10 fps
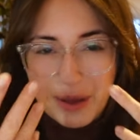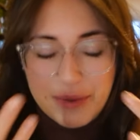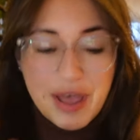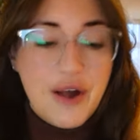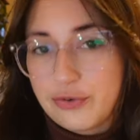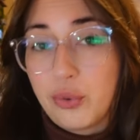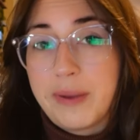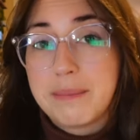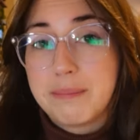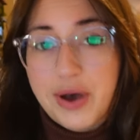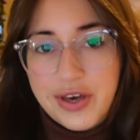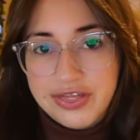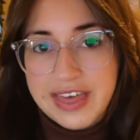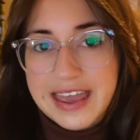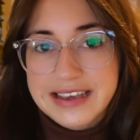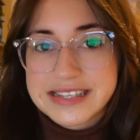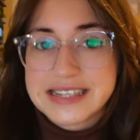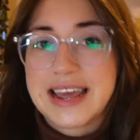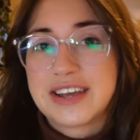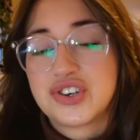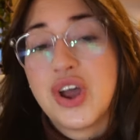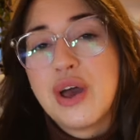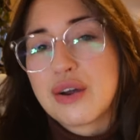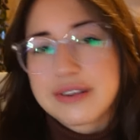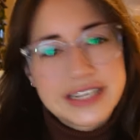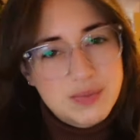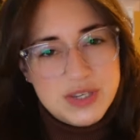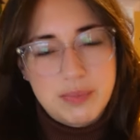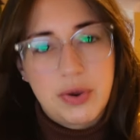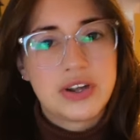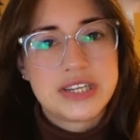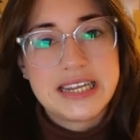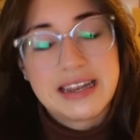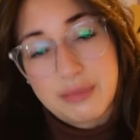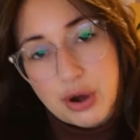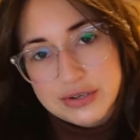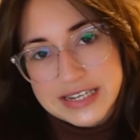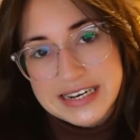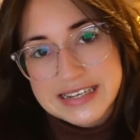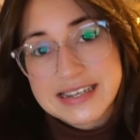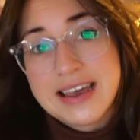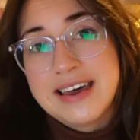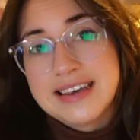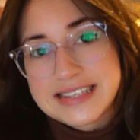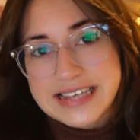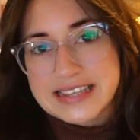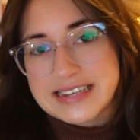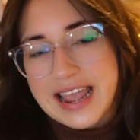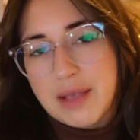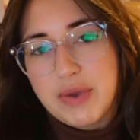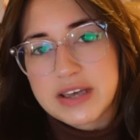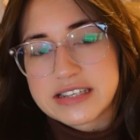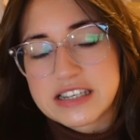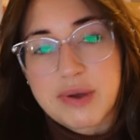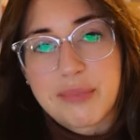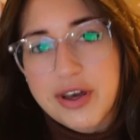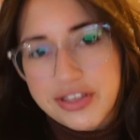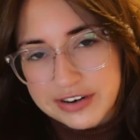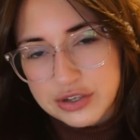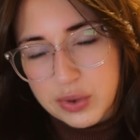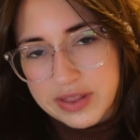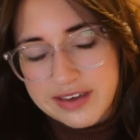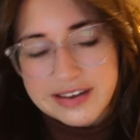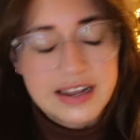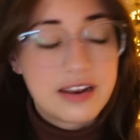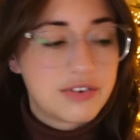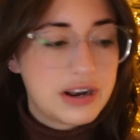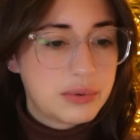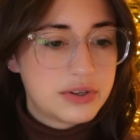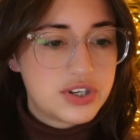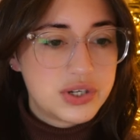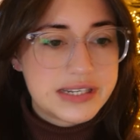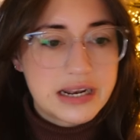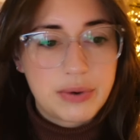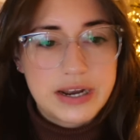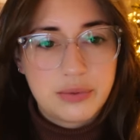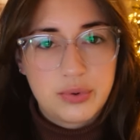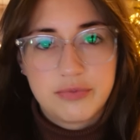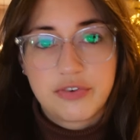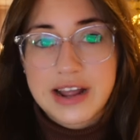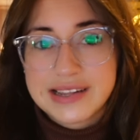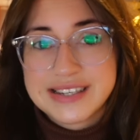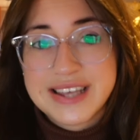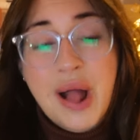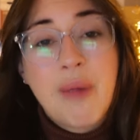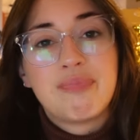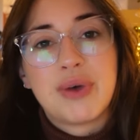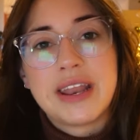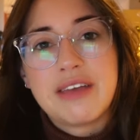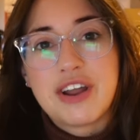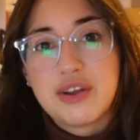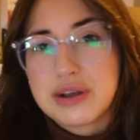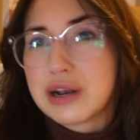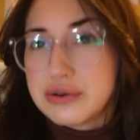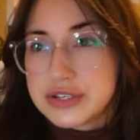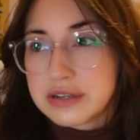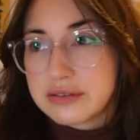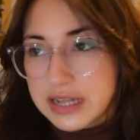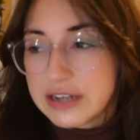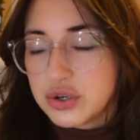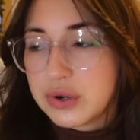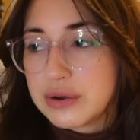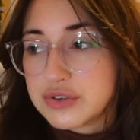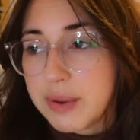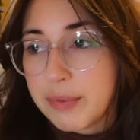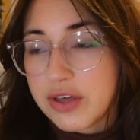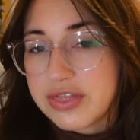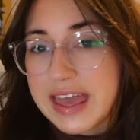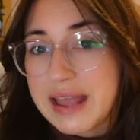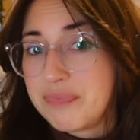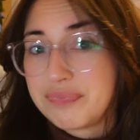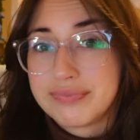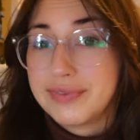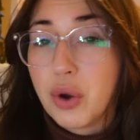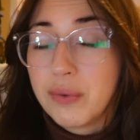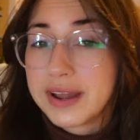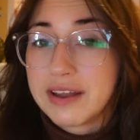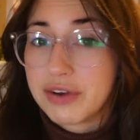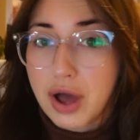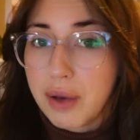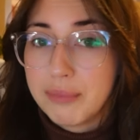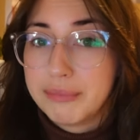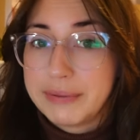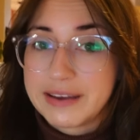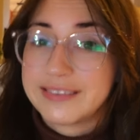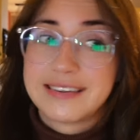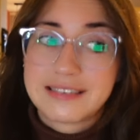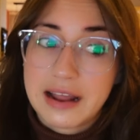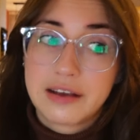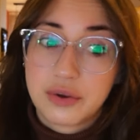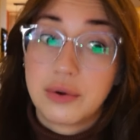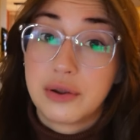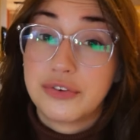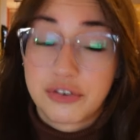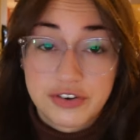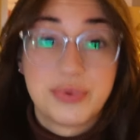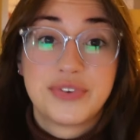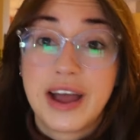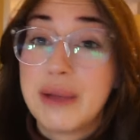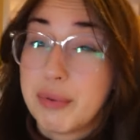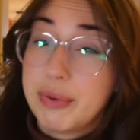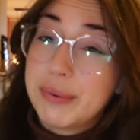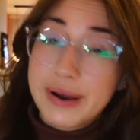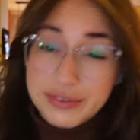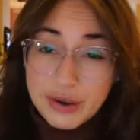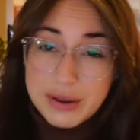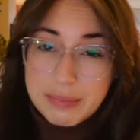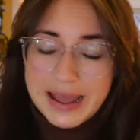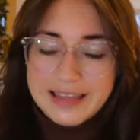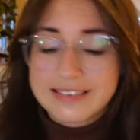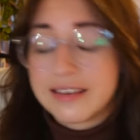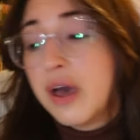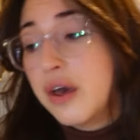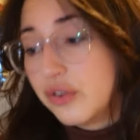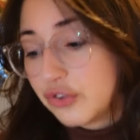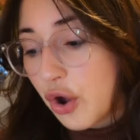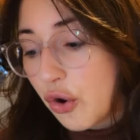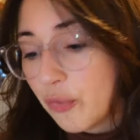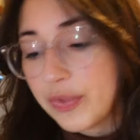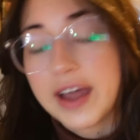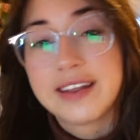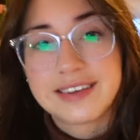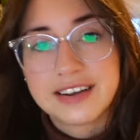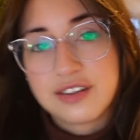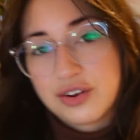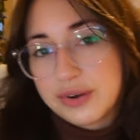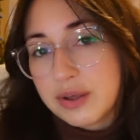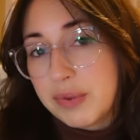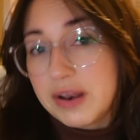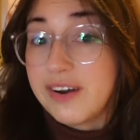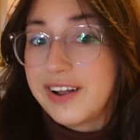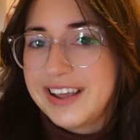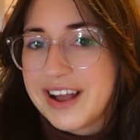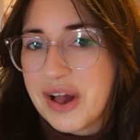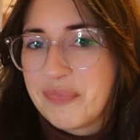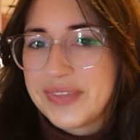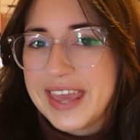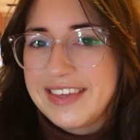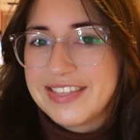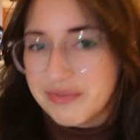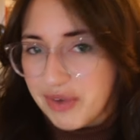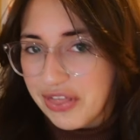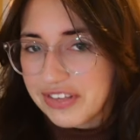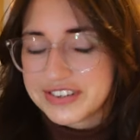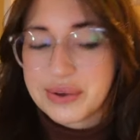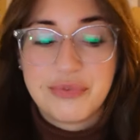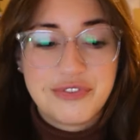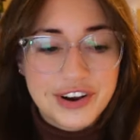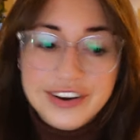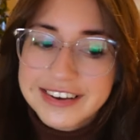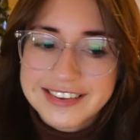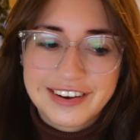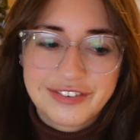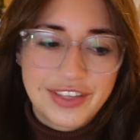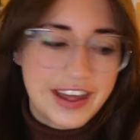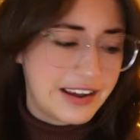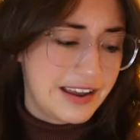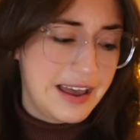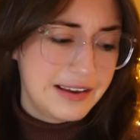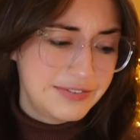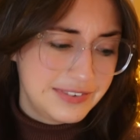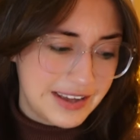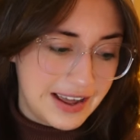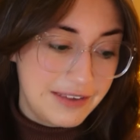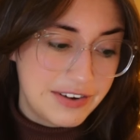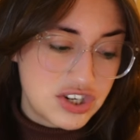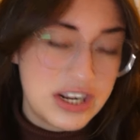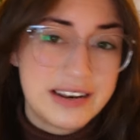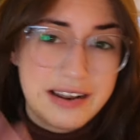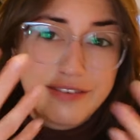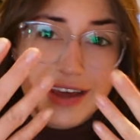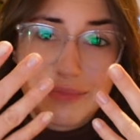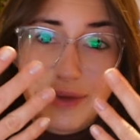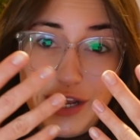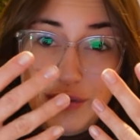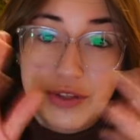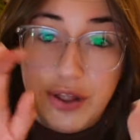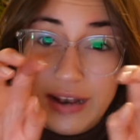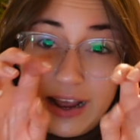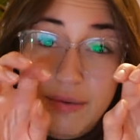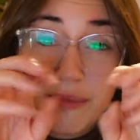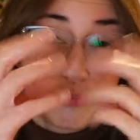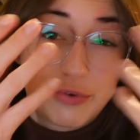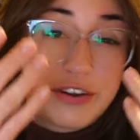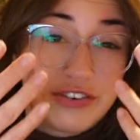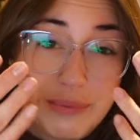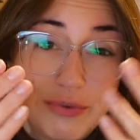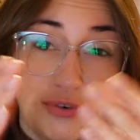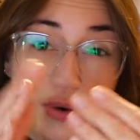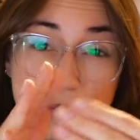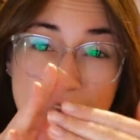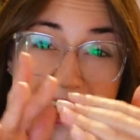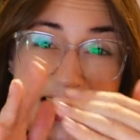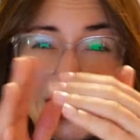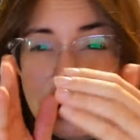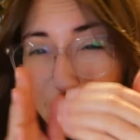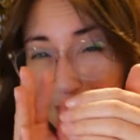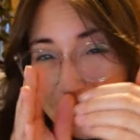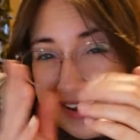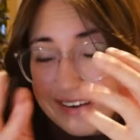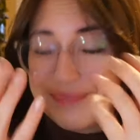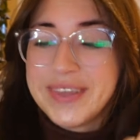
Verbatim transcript: up for my birthday slash Christmassy party that I'm hosting this Saturday because it's my birthday on the 20th and I really wanted to celebrate it with friends, but if I do it close, like too close to my birthday, no one can ever come because it's like so close to Christmas time and people have so many plans. So I decided to do it a bit earlier in the month, so I'm very excited for that. I I've actually had never had my nails done like professionally before, I'm gonna get like longer.